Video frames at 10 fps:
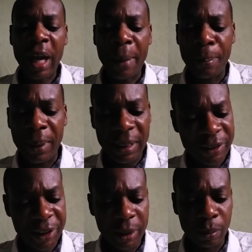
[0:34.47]
and
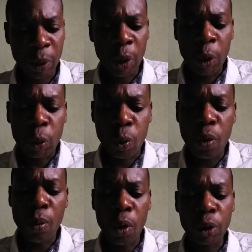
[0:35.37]
blessed him, to
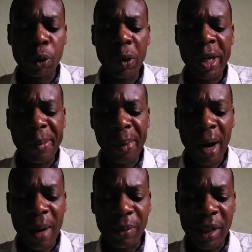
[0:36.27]
whom also
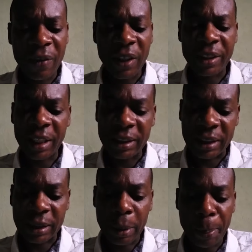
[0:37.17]
Abraham gave a
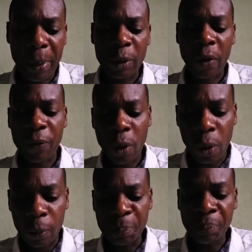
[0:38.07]
tenth part of
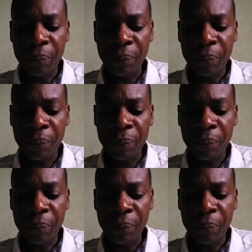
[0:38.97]
all.